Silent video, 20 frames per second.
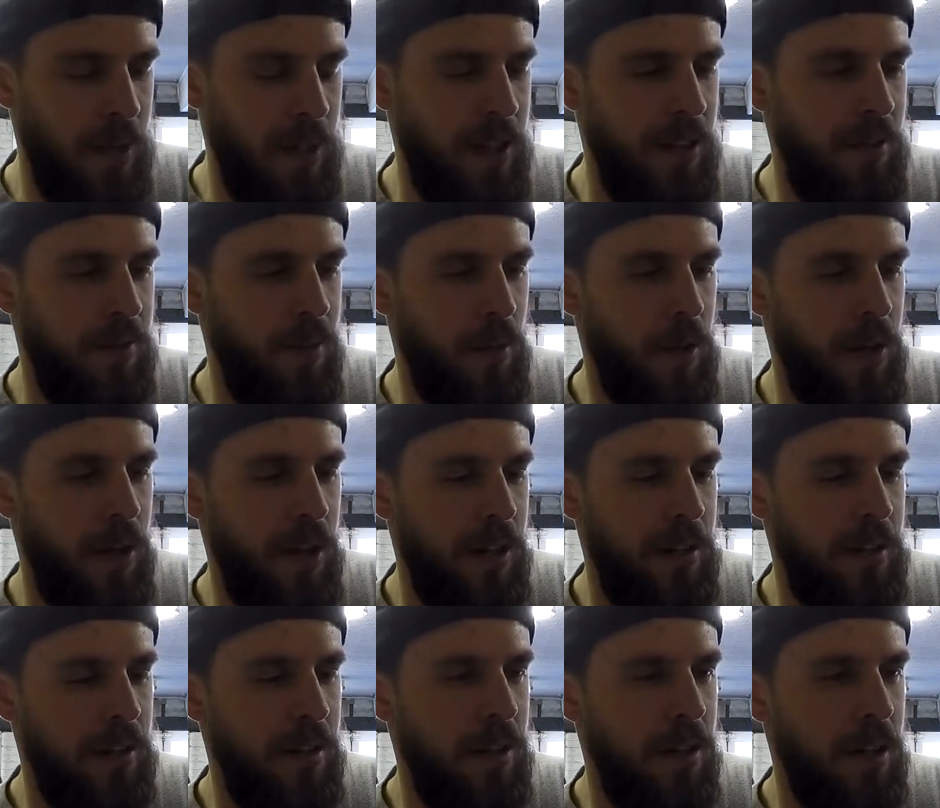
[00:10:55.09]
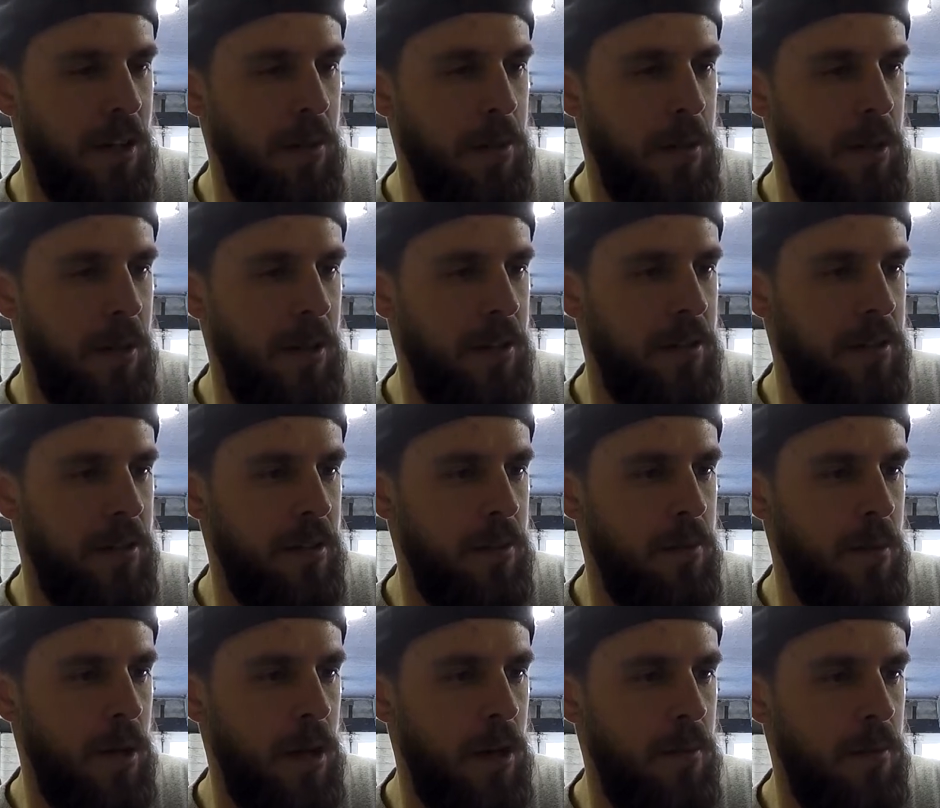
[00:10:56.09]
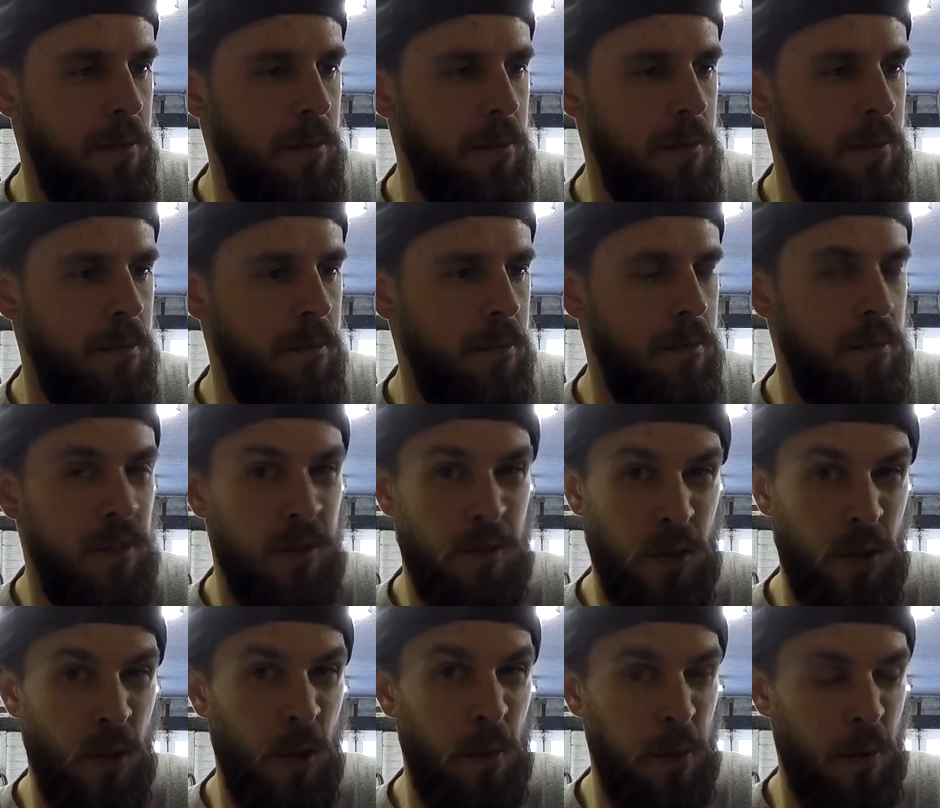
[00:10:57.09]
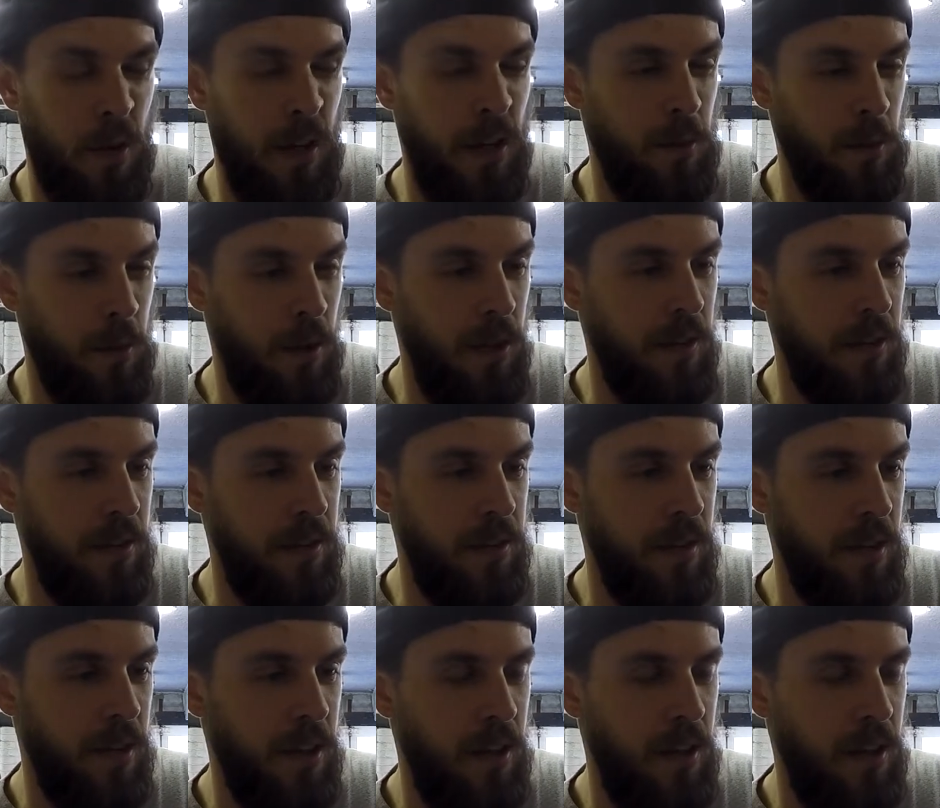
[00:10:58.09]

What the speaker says: If it works, I'm gonna buy some new operated ones.